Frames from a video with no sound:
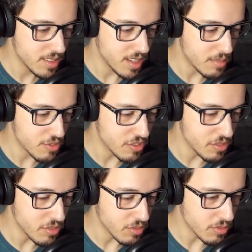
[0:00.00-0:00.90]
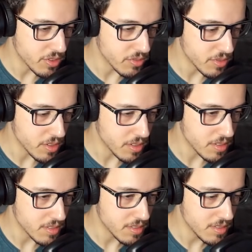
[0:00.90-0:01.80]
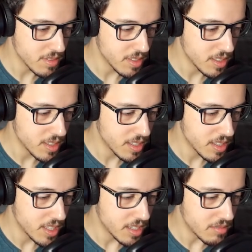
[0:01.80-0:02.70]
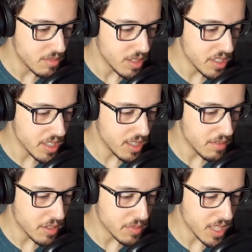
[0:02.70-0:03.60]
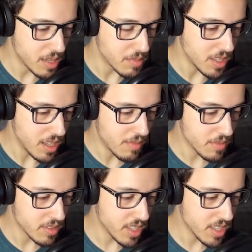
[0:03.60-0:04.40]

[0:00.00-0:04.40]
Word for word: I'm sure you do, Sofia. We still have some time left.